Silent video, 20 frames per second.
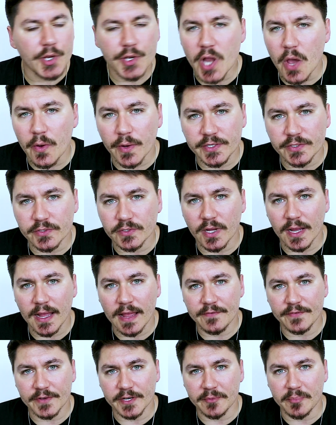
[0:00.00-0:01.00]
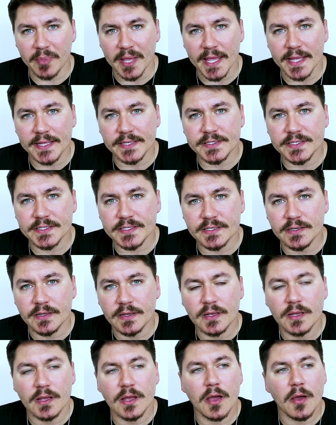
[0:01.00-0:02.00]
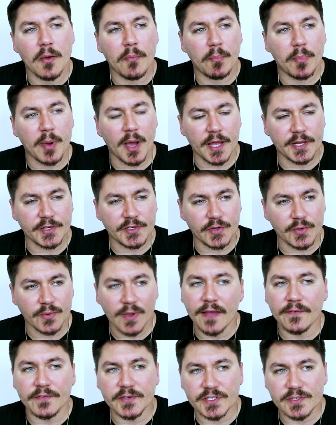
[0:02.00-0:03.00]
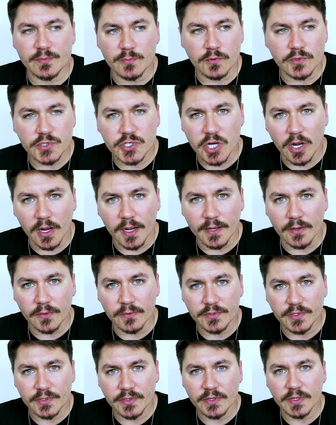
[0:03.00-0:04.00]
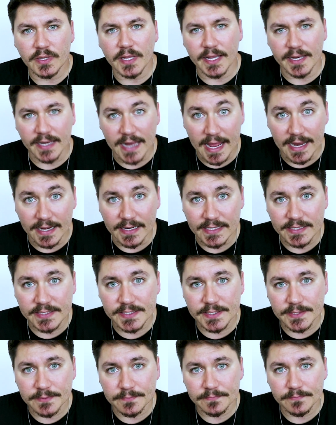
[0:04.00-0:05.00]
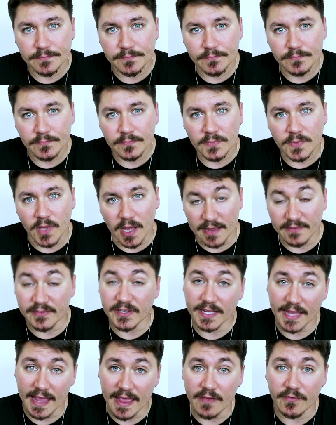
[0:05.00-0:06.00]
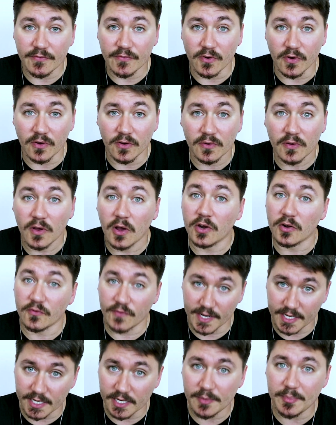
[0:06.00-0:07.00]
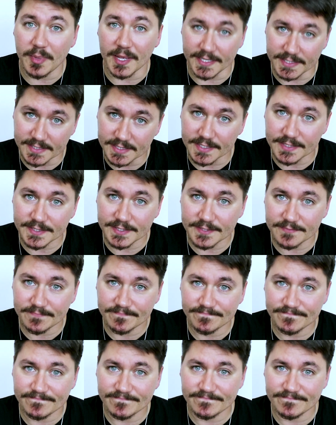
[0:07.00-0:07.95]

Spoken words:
No, I do not have any pets, but I do have a small child in Alice that I have to care for on a regular basis.